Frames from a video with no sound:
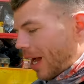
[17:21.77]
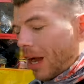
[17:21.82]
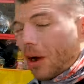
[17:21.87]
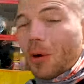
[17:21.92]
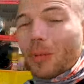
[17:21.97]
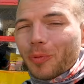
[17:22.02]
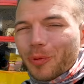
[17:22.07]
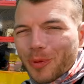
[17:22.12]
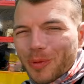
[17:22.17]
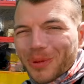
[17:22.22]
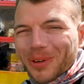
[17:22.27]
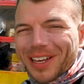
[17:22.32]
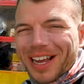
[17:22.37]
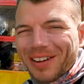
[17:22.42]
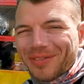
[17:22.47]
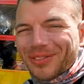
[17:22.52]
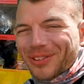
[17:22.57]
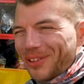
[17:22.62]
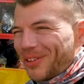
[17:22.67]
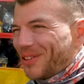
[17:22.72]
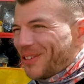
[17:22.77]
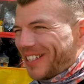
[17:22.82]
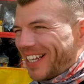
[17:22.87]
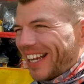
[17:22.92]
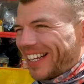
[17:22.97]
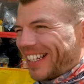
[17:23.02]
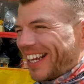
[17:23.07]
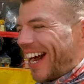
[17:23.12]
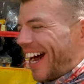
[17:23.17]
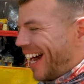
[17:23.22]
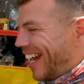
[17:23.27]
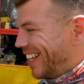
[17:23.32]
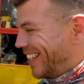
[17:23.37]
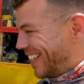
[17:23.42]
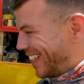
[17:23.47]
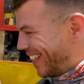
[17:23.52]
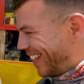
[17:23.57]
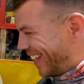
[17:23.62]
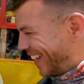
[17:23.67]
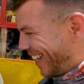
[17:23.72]
I hope we won't have to use that,
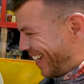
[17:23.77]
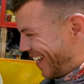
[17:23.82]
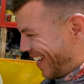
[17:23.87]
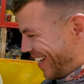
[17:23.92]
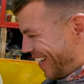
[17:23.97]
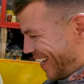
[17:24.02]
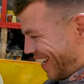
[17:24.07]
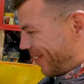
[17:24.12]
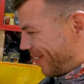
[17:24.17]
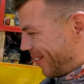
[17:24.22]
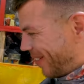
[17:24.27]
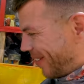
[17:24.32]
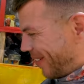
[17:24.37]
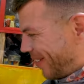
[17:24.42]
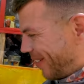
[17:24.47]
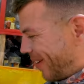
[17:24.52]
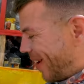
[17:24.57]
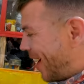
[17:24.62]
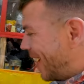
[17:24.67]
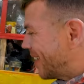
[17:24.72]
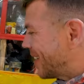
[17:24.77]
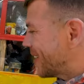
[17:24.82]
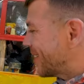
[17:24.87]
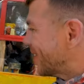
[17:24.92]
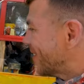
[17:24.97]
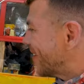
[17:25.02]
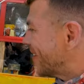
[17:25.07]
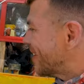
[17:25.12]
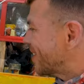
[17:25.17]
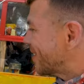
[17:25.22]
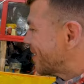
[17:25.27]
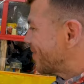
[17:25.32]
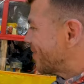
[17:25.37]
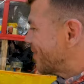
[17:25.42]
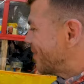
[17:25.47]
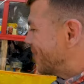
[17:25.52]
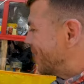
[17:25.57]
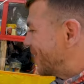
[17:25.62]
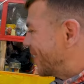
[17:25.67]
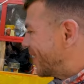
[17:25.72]
guys. Wow, it's so nice
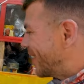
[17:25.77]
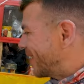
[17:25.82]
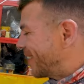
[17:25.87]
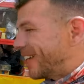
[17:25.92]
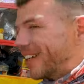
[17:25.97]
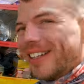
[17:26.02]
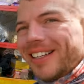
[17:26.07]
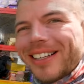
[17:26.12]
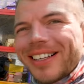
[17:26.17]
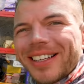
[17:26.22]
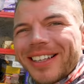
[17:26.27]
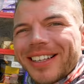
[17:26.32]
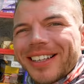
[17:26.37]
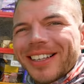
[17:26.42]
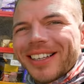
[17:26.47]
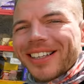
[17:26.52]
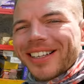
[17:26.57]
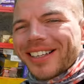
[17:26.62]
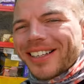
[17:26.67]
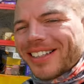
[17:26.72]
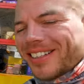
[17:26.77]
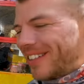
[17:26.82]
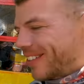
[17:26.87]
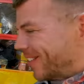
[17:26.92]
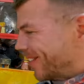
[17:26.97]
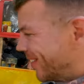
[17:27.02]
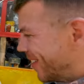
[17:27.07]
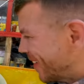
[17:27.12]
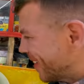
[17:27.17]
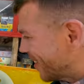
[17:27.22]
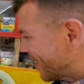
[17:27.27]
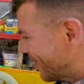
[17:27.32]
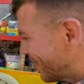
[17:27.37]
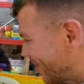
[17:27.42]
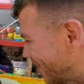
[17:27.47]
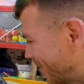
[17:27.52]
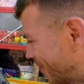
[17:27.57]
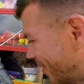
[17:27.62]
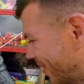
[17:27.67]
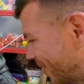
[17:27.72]
of you. So nice of you.